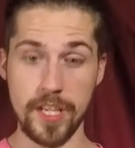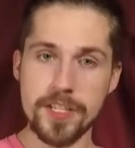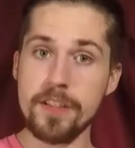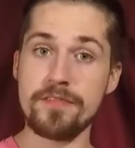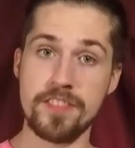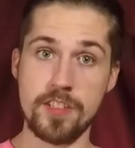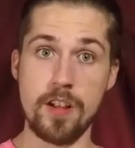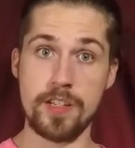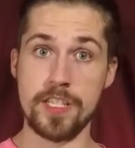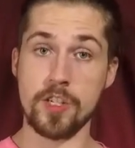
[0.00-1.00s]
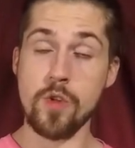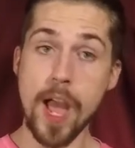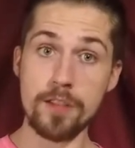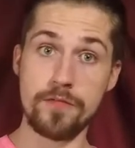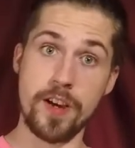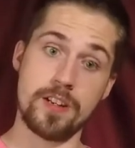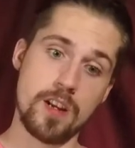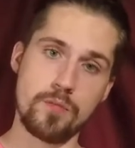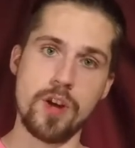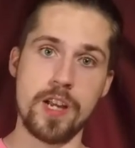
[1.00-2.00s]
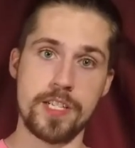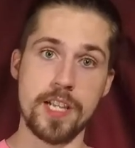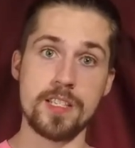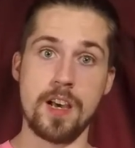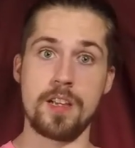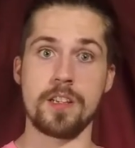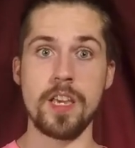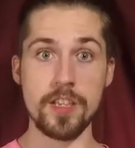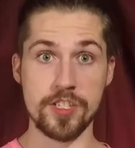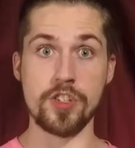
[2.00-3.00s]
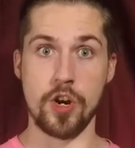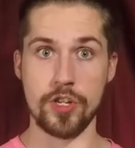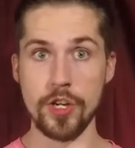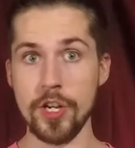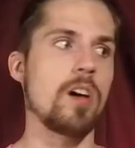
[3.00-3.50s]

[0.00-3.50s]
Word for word: She even started a crowdfunding project on Kickstarter